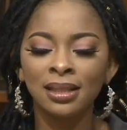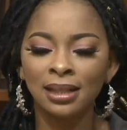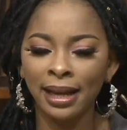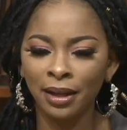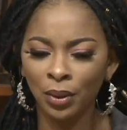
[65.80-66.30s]

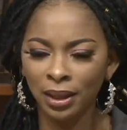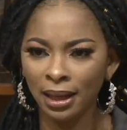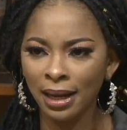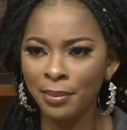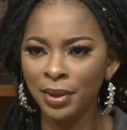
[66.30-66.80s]
it's like,
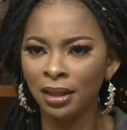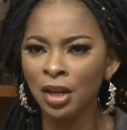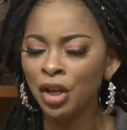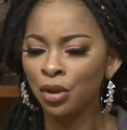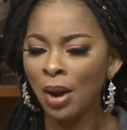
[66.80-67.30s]
okay, I mean,
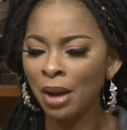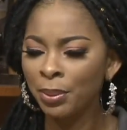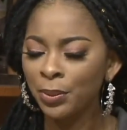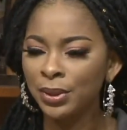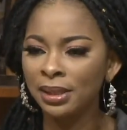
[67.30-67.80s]
you know how
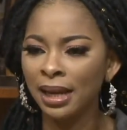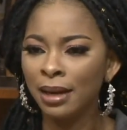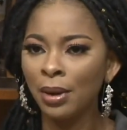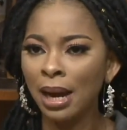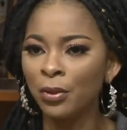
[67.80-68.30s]
people
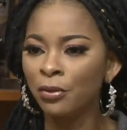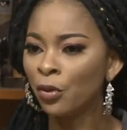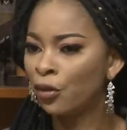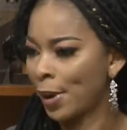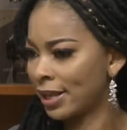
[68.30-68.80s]
say we've
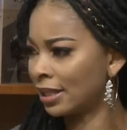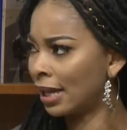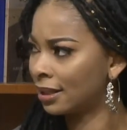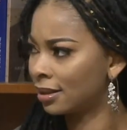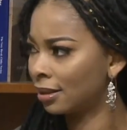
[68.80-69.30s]
moved past
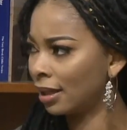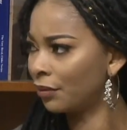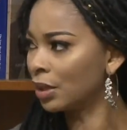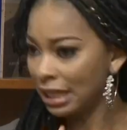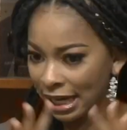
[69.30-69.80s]
that,
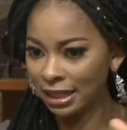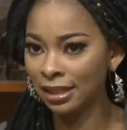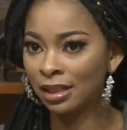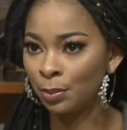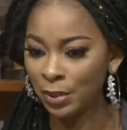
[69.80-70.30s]
even
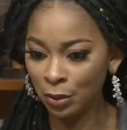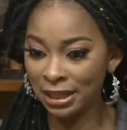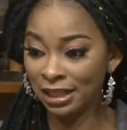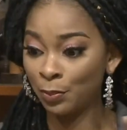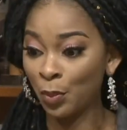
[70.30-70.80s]
in
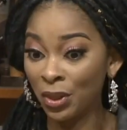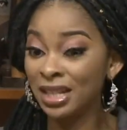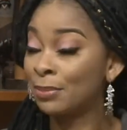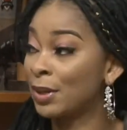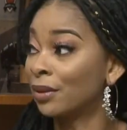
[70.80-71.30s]
this,
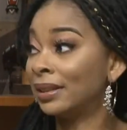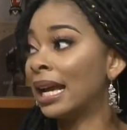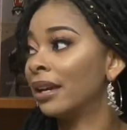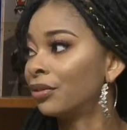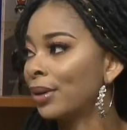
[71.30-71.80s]
within the space of
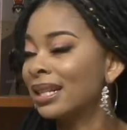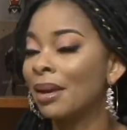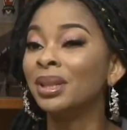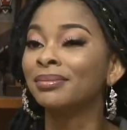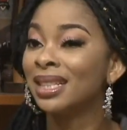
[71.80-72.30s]
life, right?
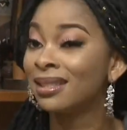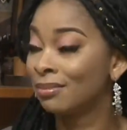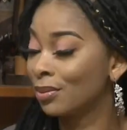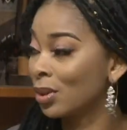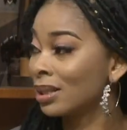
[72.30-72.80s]
I mean,
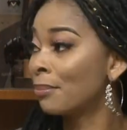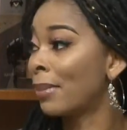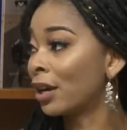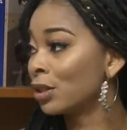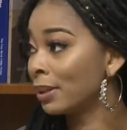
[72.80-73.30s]
let
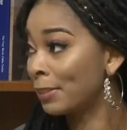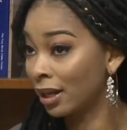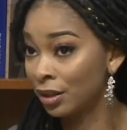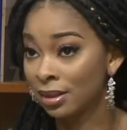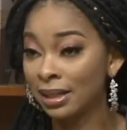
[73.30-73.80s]
bygones be
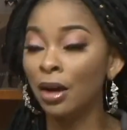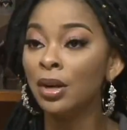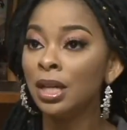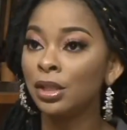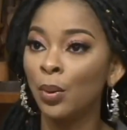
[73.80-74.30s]
bygones. Yeah. Now,
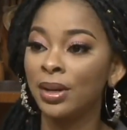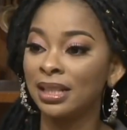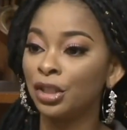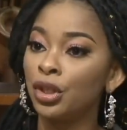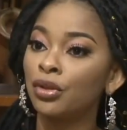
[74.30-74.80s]
someone
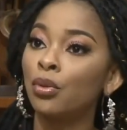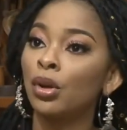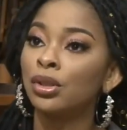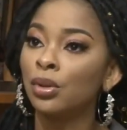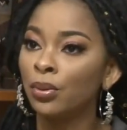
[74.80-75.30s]
has literally
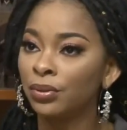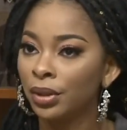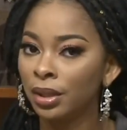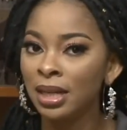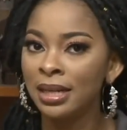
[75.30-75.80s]
crossed
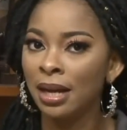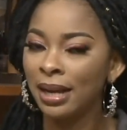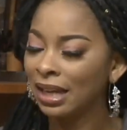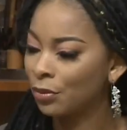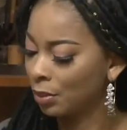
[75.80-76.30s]
over. Now,
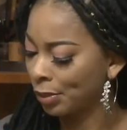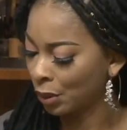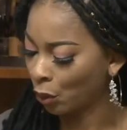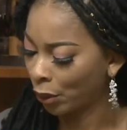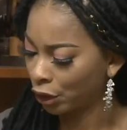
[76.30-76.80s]
that gives
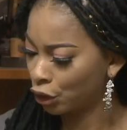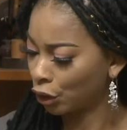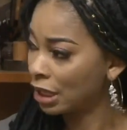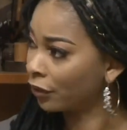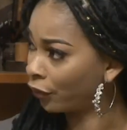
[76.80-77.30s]
you a
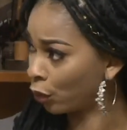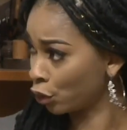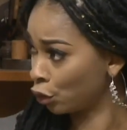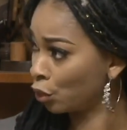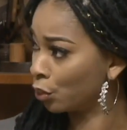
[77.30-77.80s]
question for
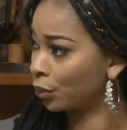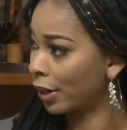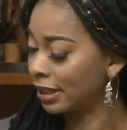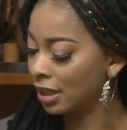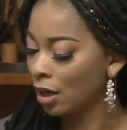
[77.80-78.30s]
you,
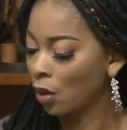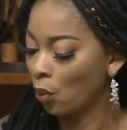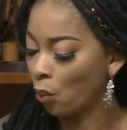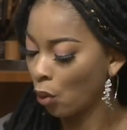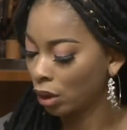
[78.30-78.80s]
right?
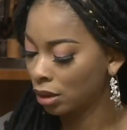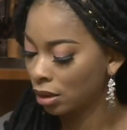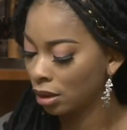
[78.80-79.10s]
What,